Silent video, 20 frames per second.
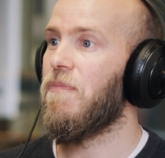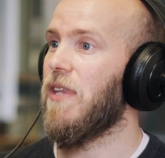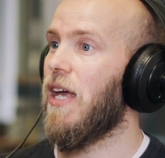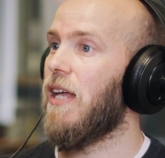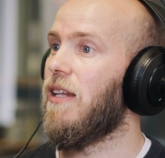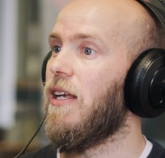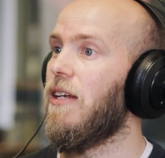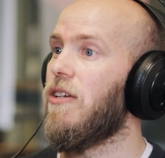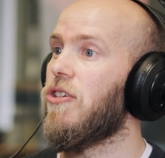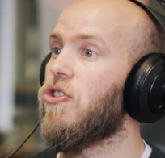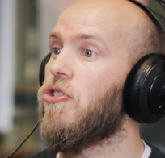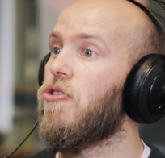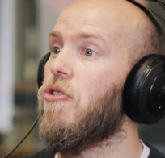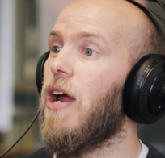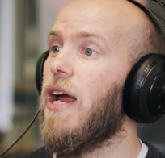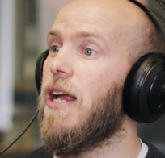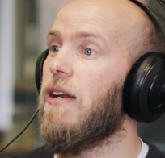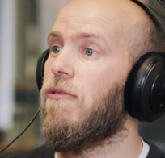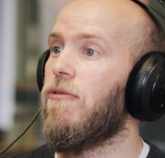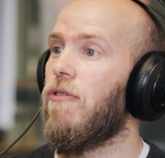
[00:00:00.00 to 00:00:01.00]
and then
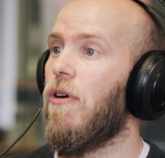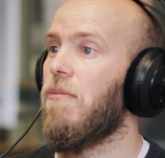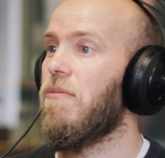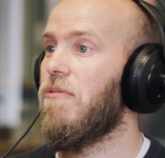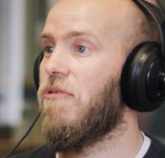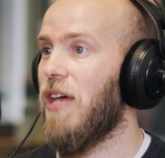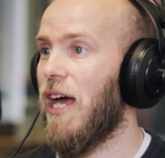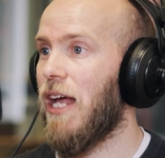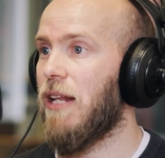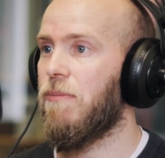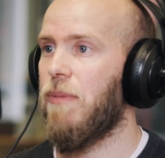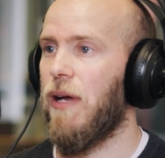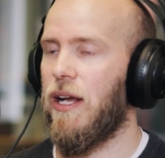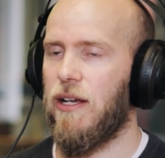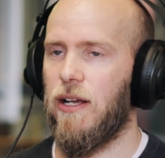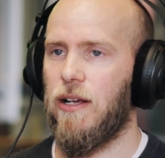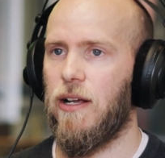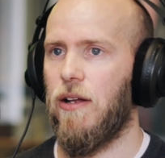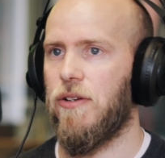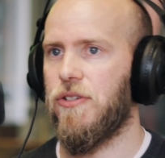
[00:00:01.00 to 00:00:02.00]
trade from that
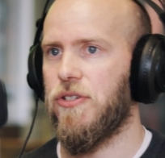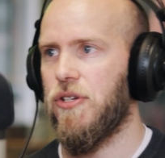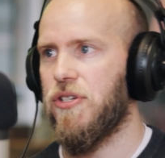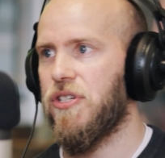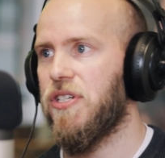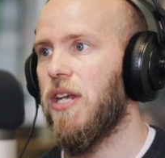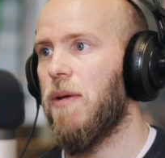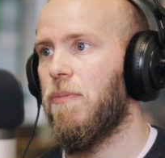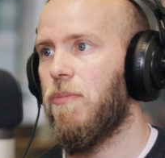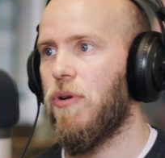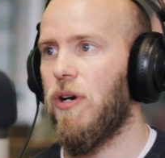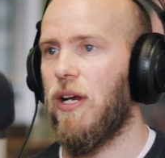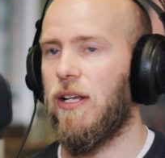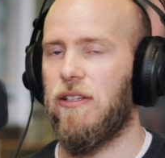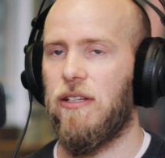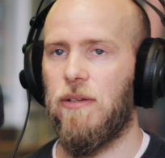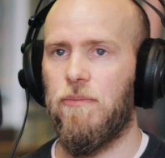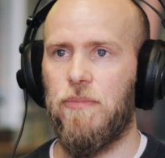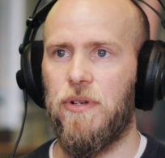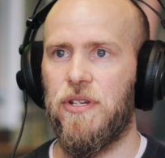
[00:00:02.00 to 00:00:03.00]
bank account. So
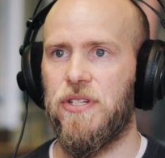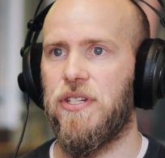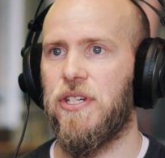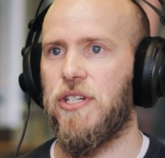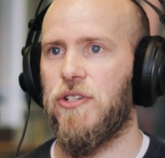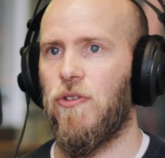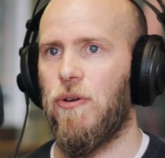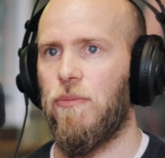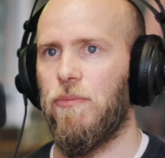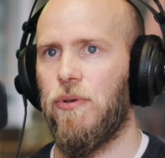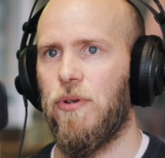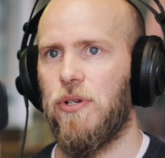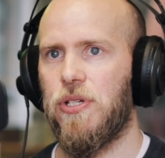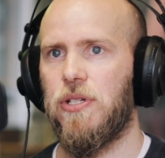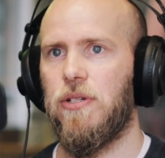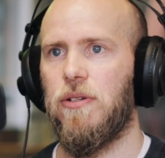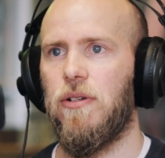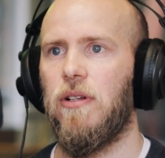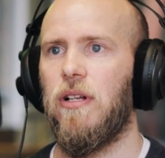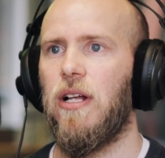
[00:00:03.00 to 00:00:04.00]
separate the business from
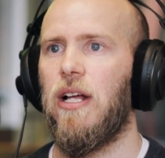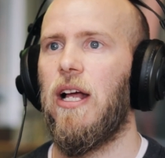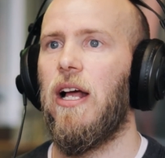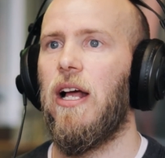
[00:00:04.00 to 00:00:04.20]
personal,